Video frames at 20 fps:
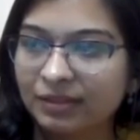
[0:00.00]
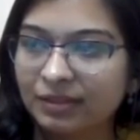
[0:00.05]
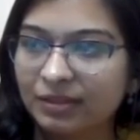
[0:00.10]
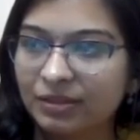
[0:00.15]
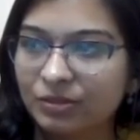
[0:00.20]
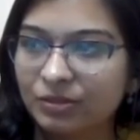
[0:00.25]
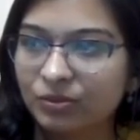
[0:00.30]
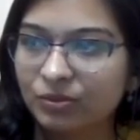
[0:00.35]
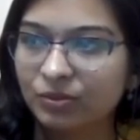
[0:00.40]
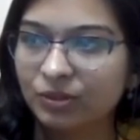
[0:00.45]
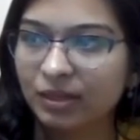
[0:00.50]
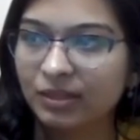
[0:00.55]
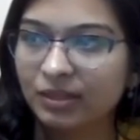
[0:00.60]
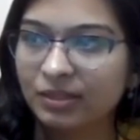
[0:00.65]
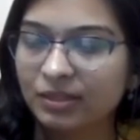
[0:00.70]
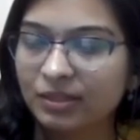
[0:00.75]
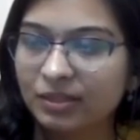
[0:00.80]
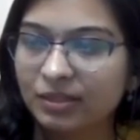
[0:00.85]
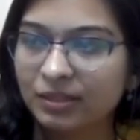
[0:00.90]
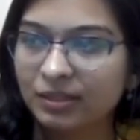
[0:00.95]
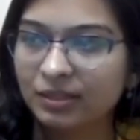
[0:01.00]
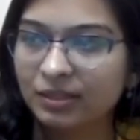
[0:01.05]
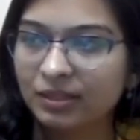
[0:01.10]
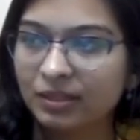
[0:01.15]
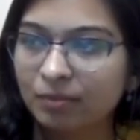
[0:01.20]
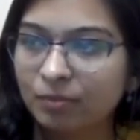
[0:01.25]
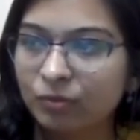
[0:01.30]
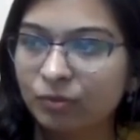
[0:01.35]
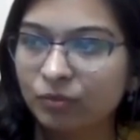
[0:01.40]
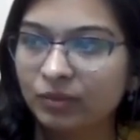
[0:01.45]
Let's
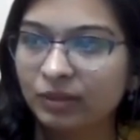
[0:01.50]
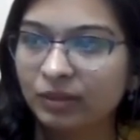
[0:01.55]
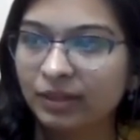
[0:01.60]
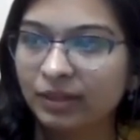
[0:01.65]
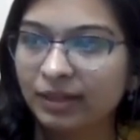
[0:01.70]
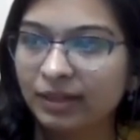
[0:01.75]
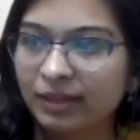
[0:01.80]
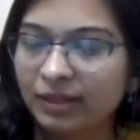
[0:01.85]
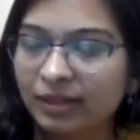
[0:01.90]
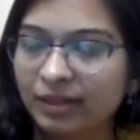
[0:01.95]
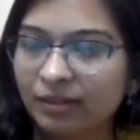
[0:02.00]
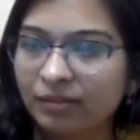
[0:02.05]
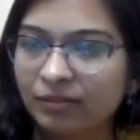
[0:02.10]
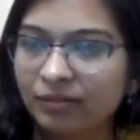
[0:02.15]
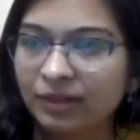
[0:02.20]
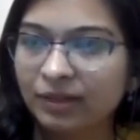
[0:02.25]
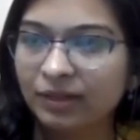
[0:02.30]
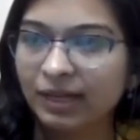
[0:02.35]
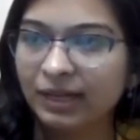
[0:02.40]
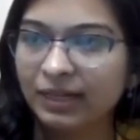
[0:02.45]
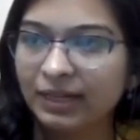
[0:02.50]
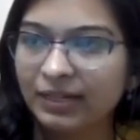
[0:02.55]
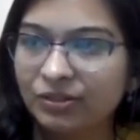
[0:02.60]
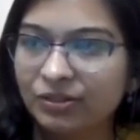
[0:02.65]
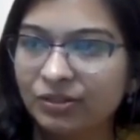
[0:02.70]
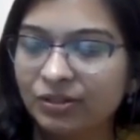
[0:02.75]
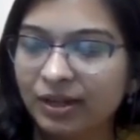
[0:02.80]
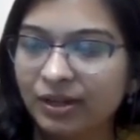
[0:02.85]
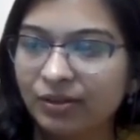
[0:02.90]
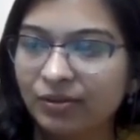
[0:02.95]
remove the grid now and let's
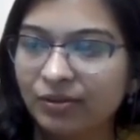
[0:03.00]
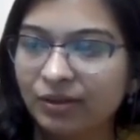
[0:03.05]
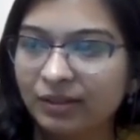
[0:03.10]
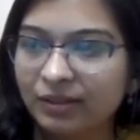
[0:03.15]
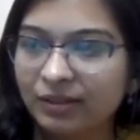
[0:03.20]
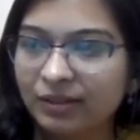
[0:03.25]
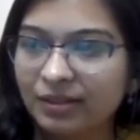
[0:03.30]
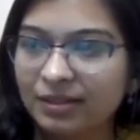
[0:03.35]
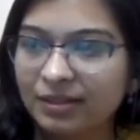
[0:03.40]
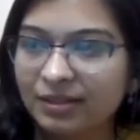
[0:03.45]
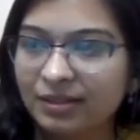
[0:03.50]
try to run this.